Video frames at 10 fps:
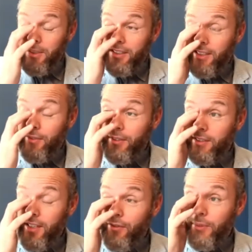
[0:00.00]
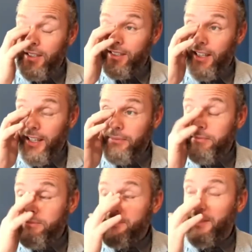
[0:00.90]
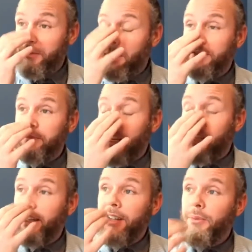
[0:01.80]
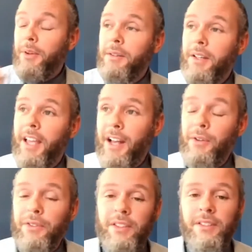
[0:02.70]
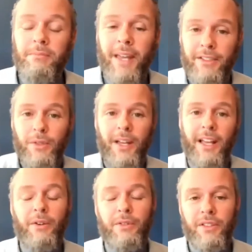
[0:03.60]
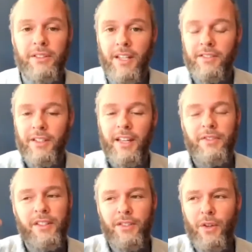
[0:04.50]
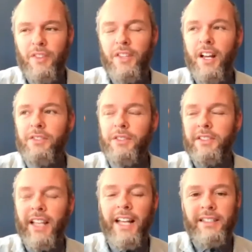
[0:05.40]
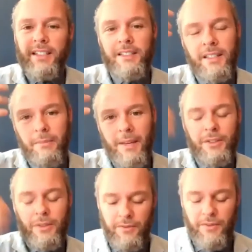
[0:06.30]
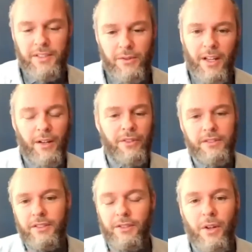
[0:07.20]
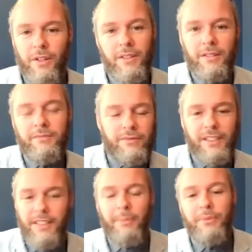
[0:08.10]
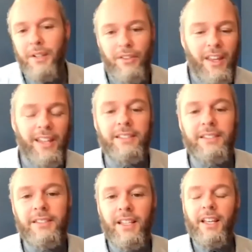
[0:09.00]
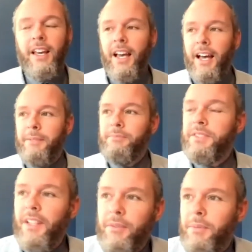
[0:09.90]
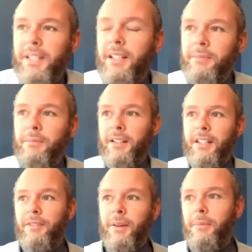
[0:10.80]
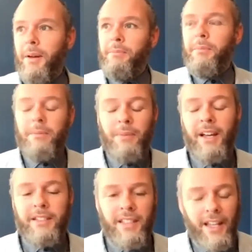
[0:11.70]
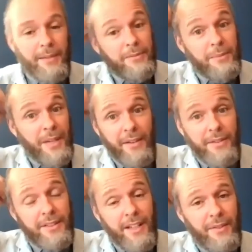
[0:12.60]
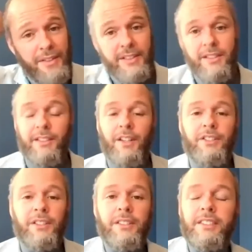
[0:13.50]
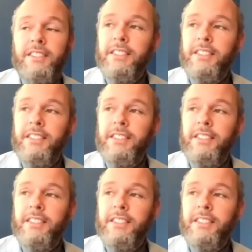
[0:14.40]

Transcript: I mean, there's never been a time, well, in my life where health and mental health and the understanding that mental and physical health are just not separate things. There's never been a kind of a better time to be having this discussion.